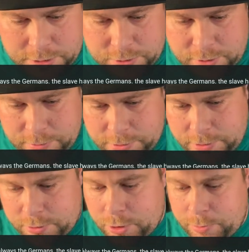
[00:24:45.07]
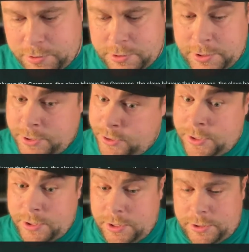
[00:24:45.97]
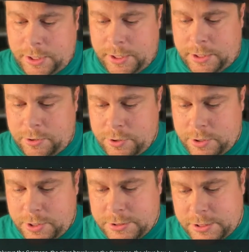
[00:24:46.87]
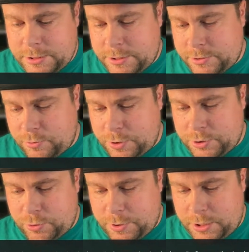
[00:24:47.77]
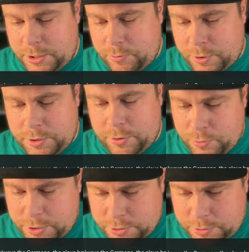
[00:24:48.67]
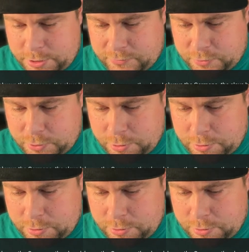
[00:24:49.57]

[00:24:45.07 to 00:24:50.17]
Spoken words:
trouble in Europe. Yeah, I know the United States doesn't want Germany anywhere near Russia. That's for sure.